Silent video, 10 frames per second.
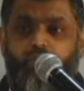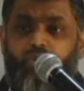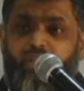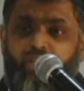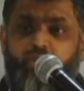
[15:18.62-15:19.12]

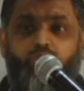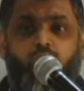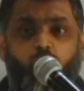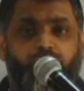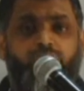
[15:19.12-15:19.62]
We need your
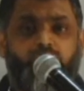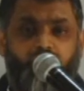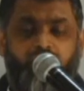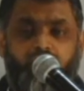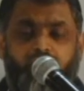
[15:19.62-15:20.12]
help
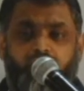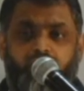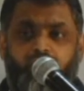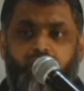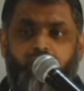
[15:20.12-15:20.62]
desperately.
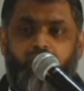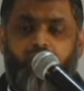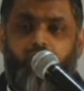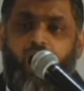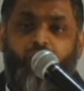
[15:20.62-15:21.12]

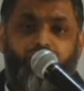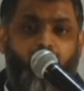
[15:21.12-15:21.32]
And